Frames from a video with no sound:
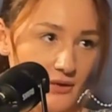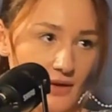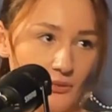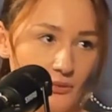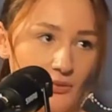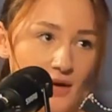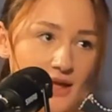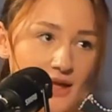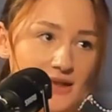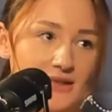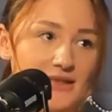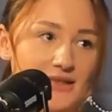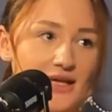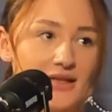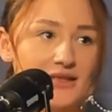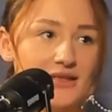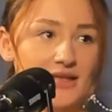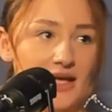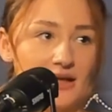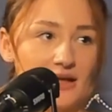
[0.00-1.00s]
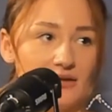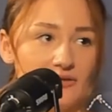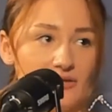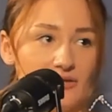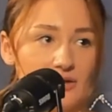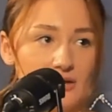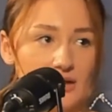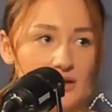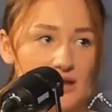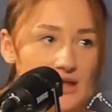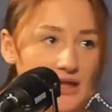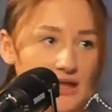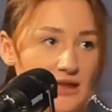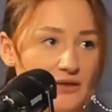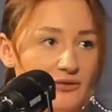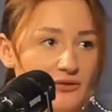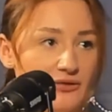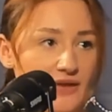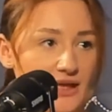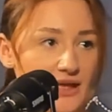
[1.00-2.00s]
why you decided to kind of
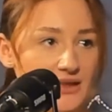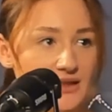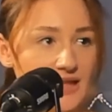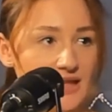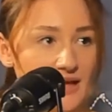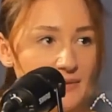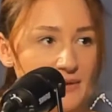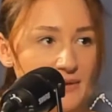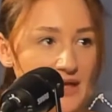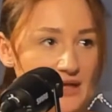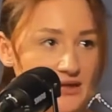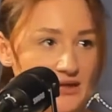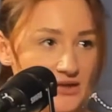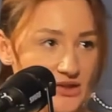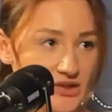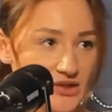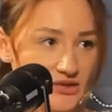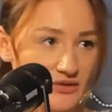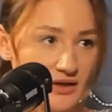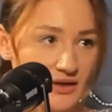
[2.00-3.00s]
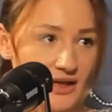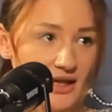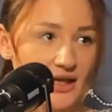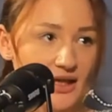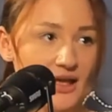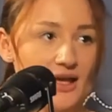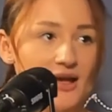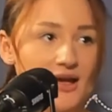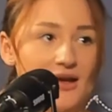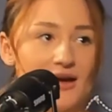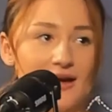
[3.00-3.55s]
leave that type of industry,